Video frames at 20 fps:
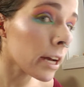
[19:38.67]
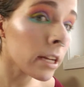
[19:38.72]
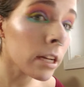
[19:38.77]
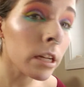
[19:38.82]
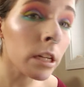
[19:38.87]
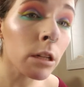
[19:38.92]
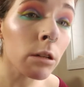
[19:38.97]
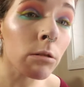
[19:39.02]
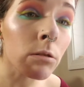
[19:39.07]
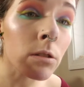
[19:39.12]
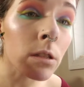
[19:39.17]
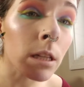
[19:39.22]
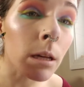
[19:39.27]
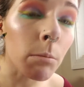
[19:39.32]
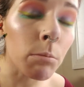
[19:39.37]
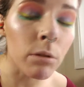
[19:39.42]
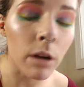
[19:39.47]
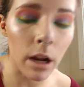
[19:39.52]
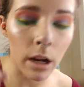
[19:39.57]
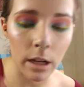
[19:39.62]
Like I didn't use
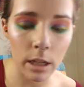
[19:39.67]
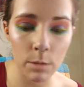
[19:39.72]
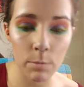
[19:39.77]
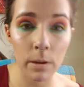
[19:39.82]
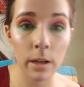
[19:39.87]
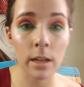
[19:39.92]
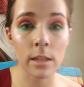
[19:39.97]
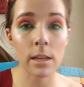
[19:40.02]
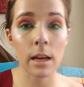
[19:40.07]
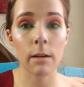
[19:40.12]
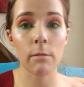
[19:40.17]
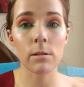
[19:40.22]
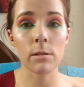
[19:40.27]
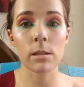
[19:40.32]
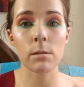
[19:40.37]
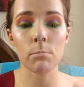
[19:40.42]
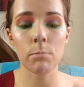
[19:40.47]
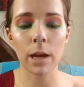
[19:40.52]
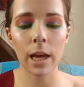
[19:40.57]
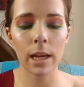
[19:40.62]
lip products because I was
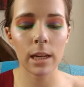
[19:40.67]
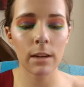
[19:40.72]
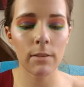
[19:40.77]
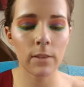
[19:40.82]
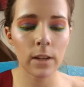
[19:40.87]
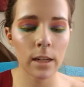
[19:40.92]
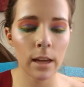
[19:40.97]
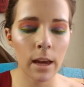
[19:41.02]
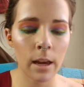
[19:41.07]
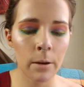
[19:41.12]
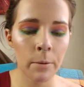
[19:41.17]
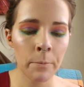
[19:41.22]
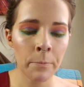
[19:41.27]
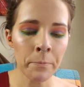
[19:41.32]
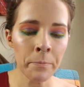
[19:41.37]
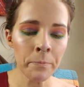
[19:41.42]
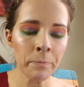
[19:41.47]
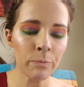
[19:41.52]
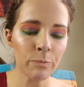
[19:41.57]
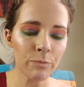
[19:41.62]
in band every day
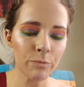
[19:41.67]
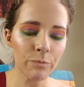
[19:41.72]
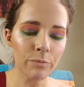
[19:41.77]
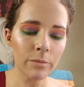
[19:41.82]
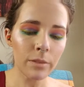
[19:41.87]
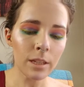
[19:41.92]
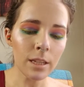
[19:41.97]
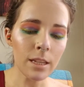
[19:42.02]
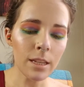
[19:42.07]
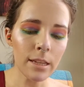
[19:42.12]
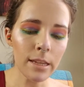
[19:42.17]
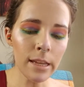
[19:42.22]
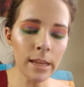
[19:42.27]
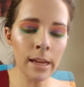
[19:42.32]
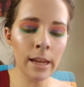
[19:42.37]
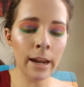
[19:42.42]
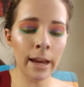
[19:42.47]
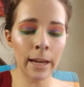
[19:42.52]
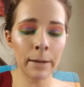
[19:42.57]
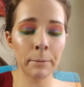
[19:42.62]

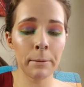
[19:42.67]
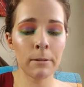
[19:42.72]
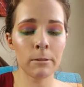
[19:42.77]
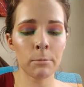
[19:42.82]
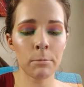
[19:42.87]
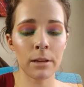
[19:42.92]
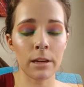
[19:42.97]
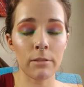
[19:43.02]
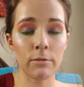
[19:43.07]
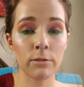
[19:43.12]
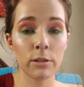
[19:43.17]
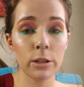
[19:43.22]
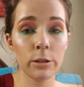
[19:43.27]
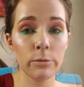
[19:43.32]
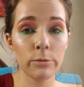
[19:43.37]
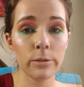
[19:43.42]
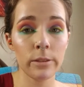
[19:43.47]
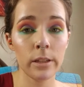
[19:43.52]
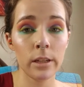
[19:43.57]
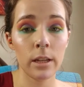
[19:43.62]
and I had to be able to play
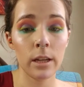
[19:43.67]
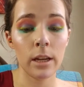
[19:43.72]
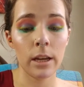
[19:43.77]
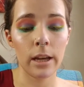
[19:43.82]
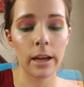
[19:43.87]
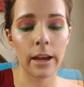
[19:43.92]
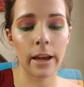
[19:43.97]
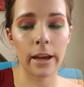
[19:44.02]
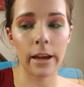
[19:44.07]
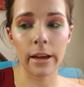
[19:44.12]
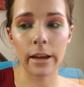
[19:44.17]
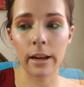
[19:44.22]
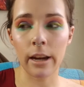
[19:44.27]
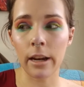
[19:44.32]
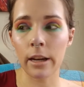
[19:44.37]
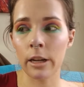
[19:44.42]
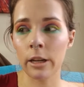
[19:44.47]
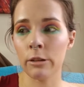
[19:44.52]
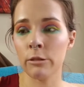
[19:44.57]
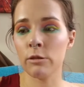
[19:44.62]
flute, and I
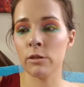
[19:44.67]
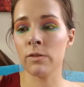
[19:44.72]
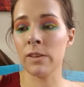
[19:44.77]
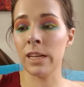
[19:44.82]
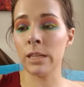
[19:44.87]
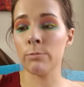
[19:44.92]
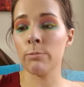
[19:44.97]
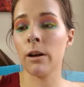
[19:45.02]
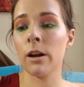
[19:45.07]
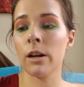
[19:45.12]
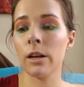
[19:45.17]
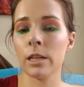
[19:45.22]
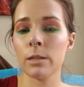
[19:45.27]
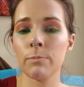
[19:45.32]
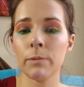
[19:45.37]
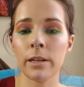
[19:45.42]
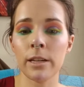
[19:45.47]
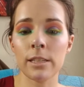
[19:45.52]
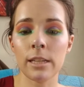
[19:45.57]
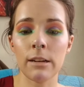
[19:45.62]
didn't use face products
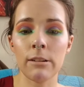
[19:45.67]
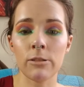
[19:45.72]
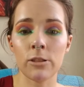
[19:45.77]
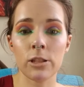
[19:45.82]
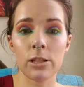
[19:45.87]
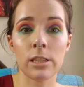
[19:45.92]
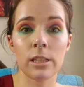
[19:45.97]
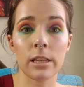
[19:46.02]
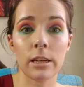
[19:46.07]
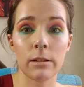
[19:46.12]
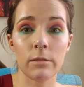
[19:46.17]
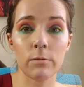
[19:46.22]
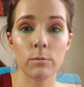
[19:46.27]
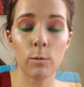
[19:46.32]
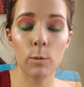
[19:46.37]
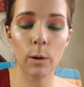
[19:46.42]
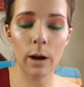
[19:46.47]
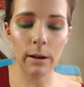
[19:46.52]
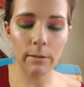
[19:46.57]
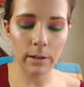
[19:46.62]
because I was just like,
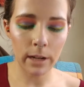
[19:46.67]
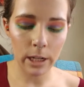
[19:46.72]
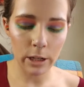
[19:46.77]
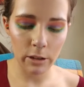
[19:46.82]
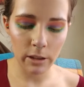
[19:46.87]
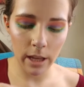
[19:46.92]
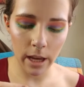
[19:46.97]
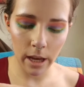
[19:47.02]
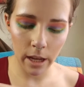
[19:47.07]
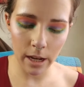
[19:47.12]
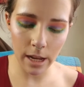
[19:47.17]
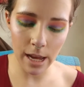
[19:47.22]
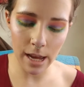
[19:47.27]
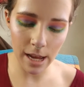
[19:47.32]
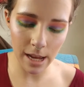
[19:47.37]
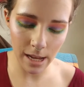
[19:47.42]
why would I do that?